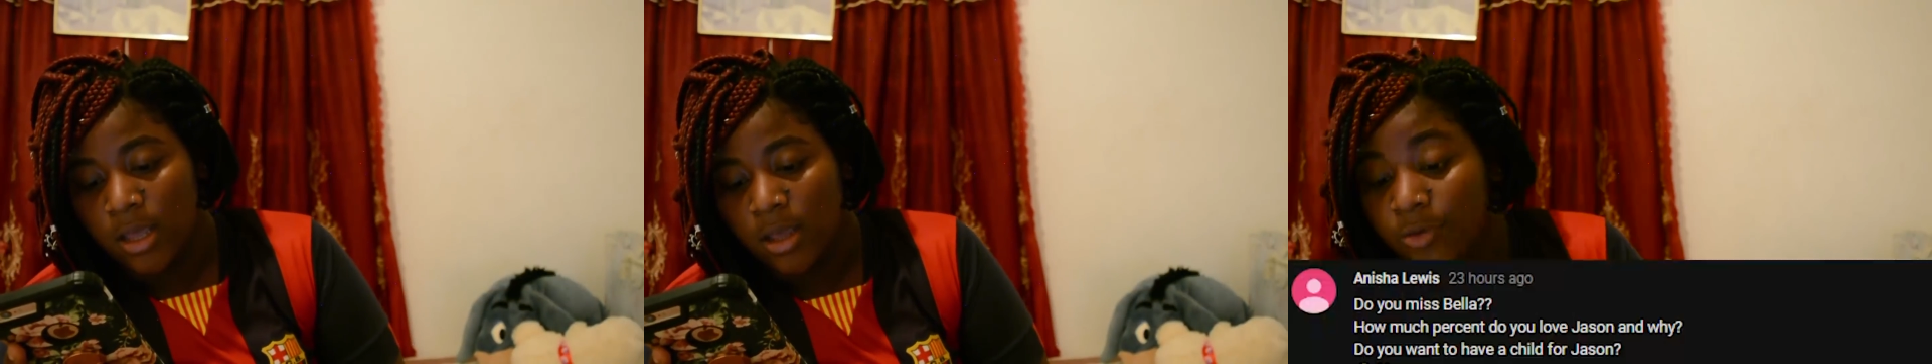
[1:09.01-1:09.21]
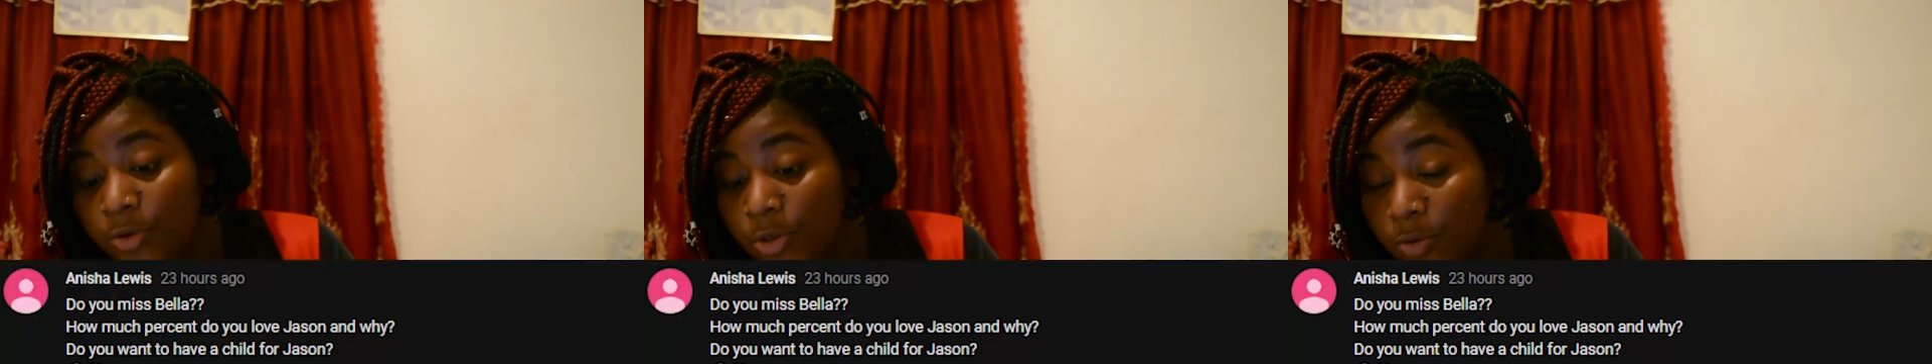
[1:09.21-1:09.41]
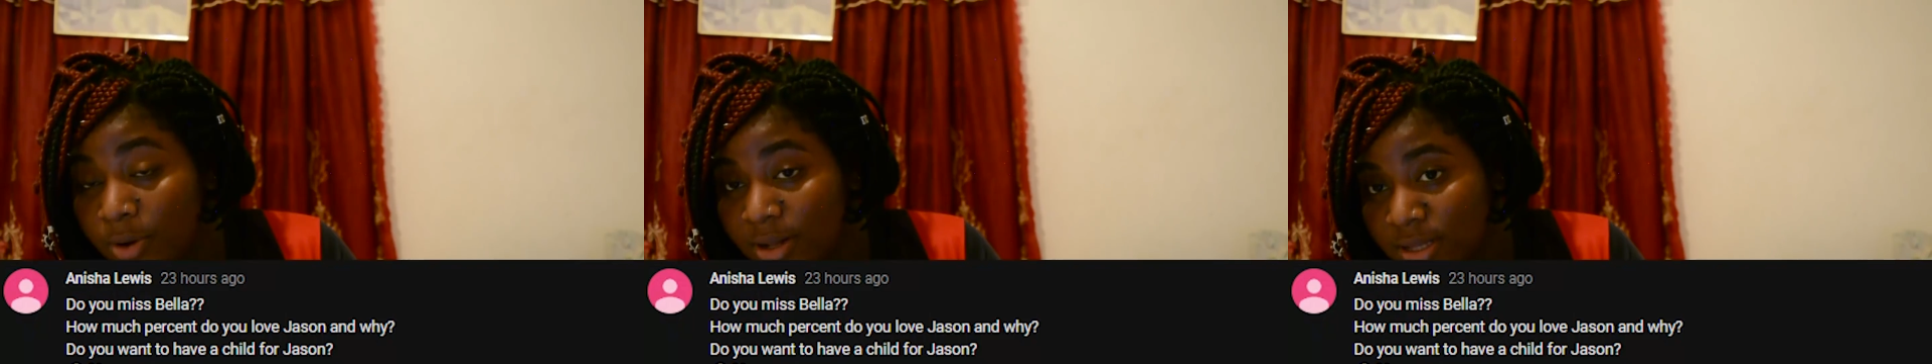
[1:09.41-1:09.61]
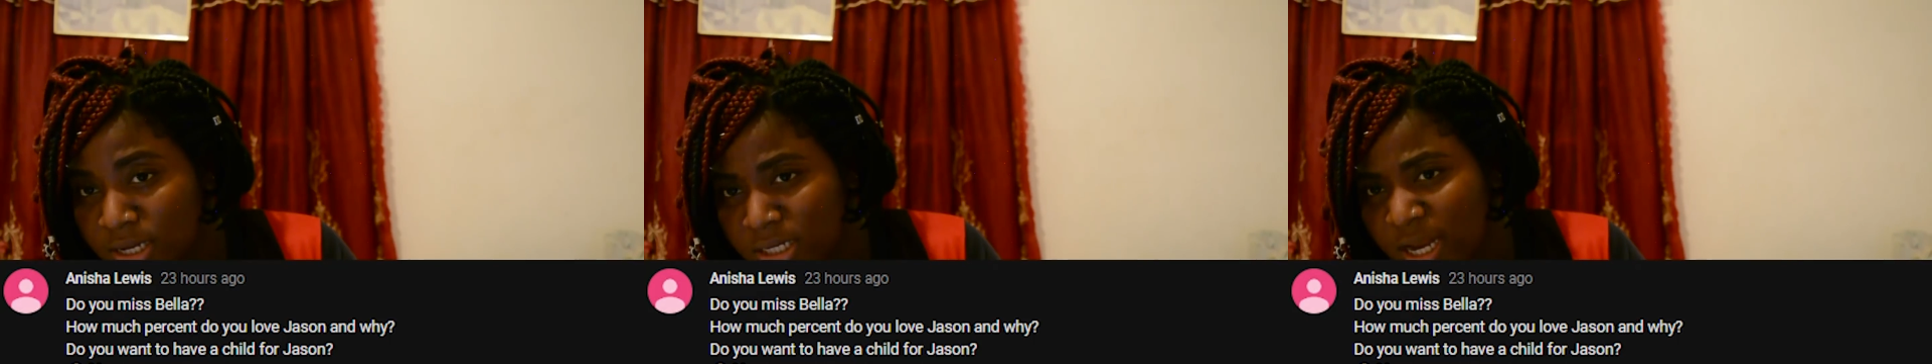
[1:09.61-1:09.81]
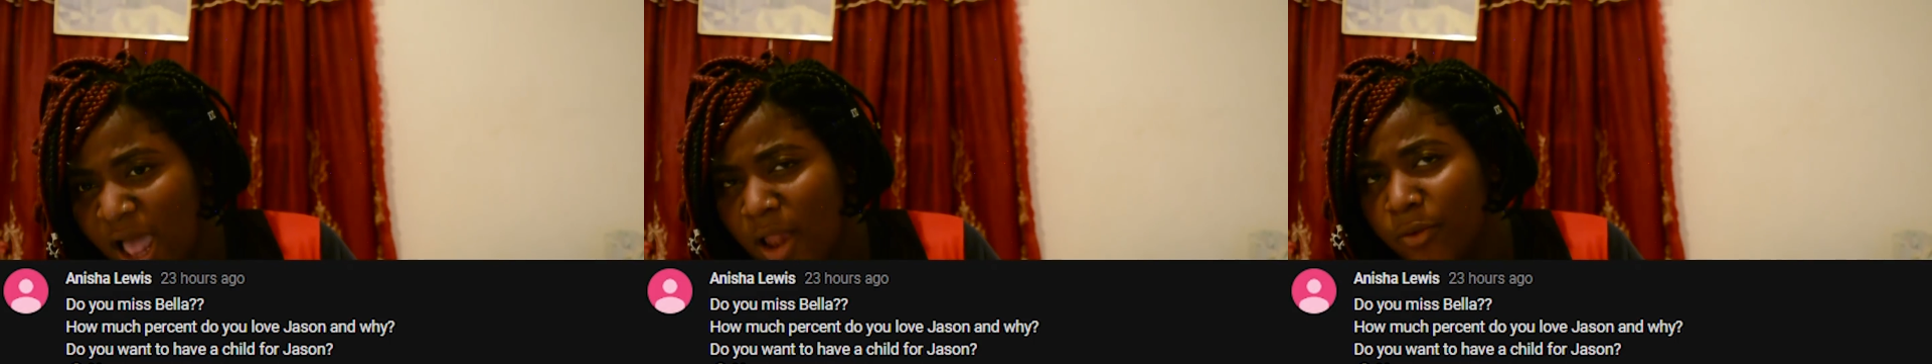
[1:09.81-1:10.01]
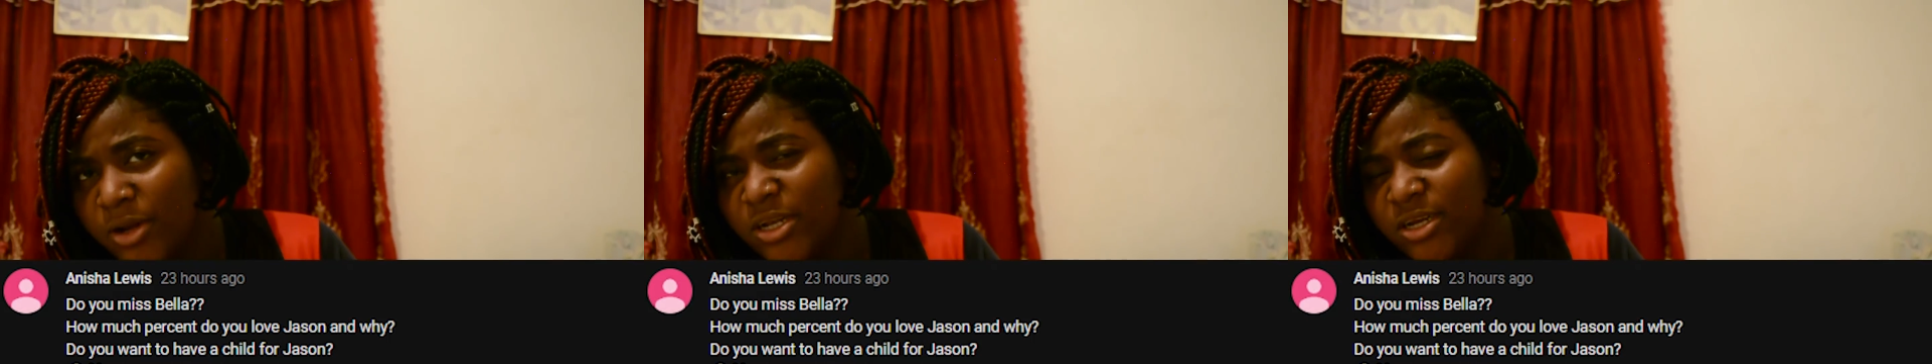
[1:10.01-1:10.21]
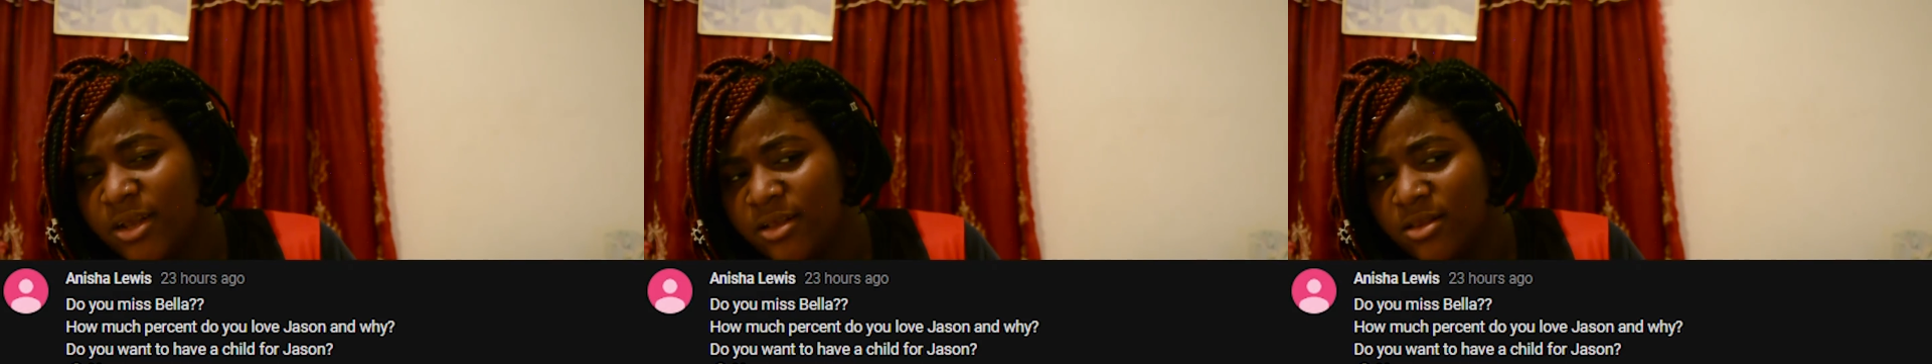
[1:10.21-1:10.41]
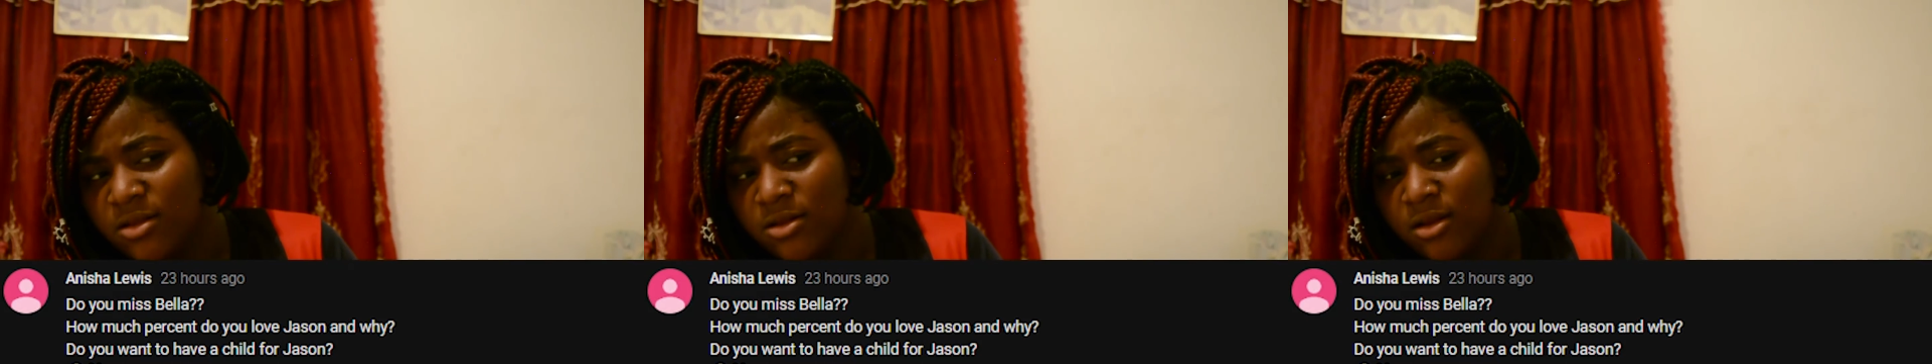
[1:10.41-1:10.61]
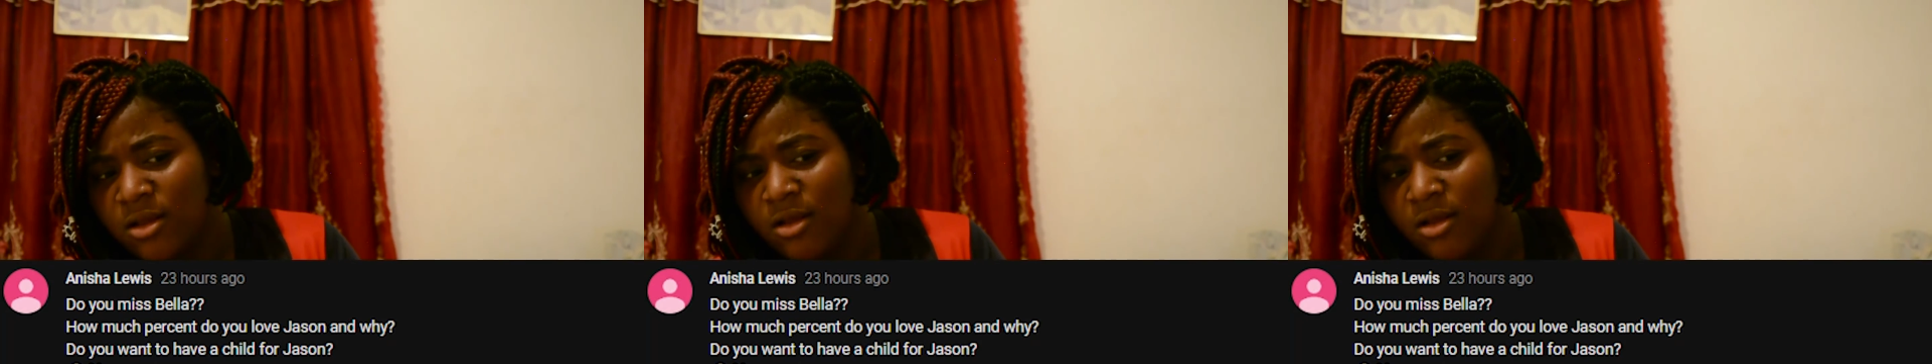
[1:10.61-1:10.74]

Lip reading: Do you want a child with Jason?